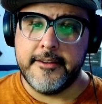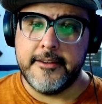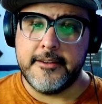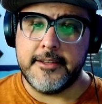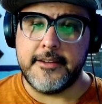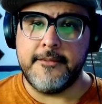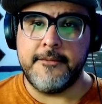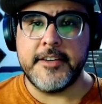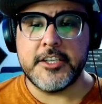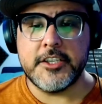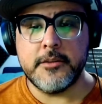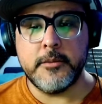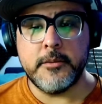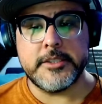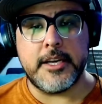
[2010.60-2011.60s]
The
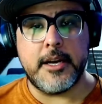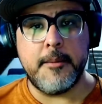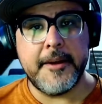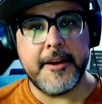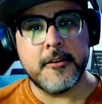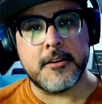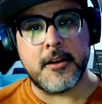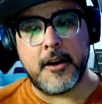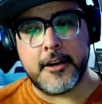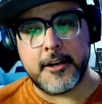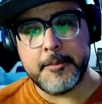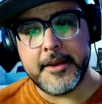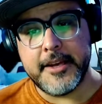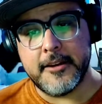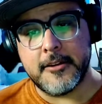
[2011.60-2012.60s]
conviction was upheld on
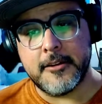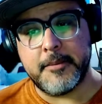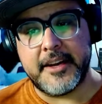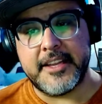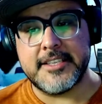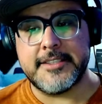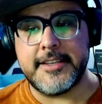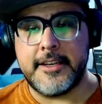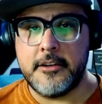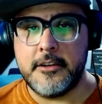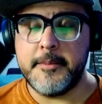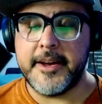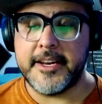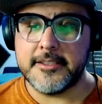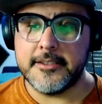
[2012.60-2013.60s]
appeal by the State of New
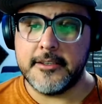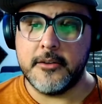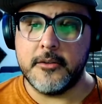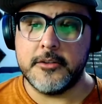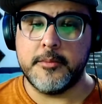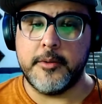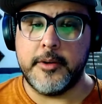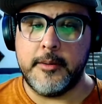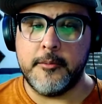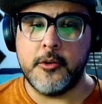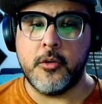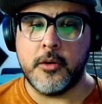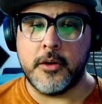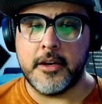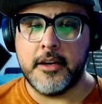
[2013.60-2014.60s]
Mexico Supreme
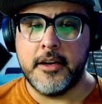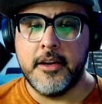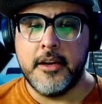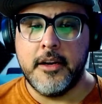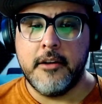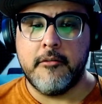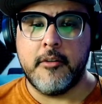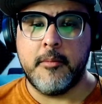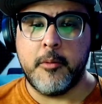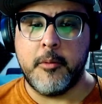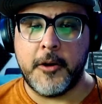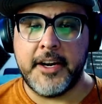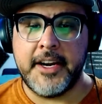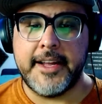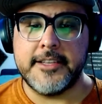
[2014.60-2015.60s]
Court,
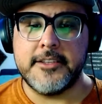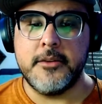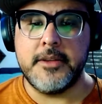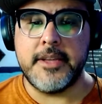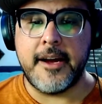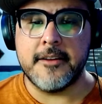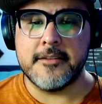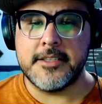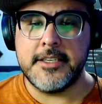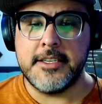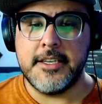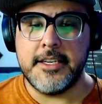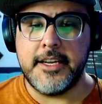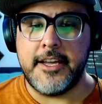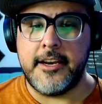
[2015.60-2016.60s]
reported at
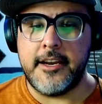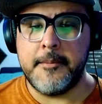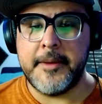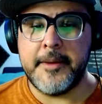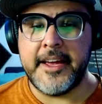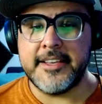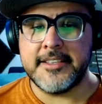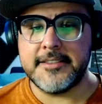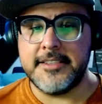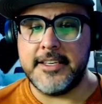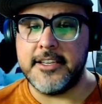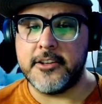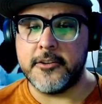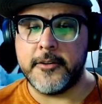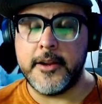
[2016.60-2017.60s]
2000
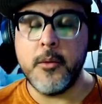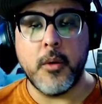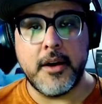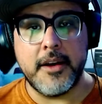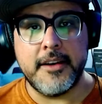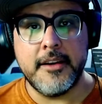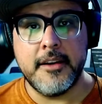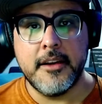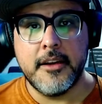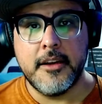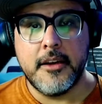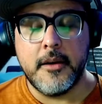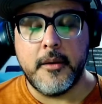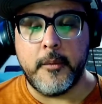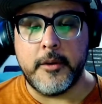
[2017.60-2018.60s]
NMSC 31,
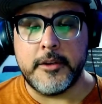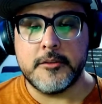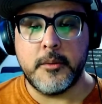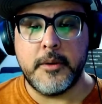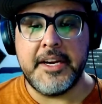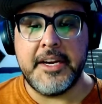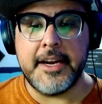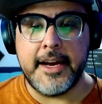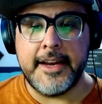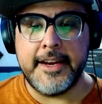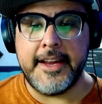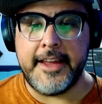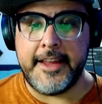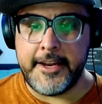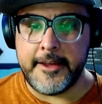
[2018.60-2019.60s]
129
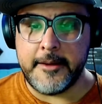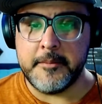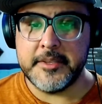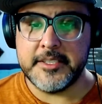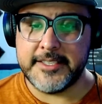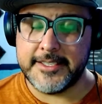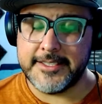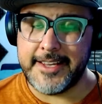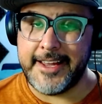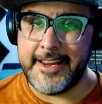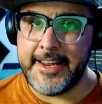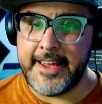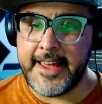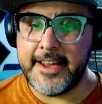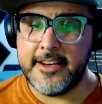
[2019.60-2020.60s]
NM
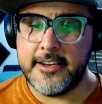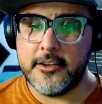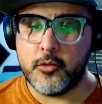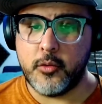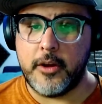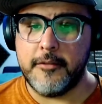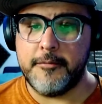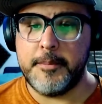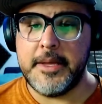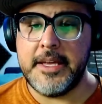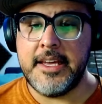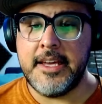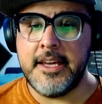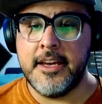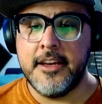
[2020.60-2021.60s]
688,
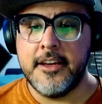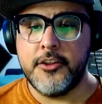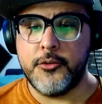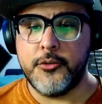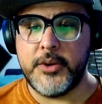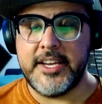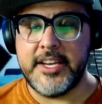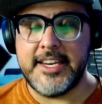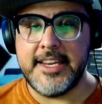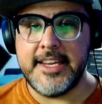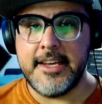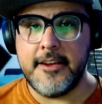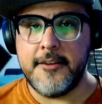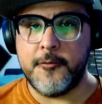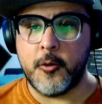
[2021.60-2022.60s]
12P,
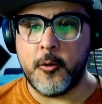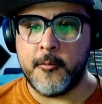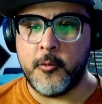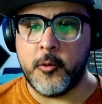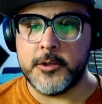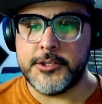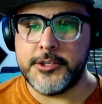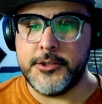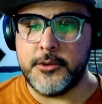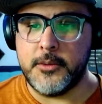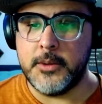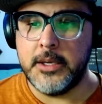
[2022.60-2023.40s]
3D 442.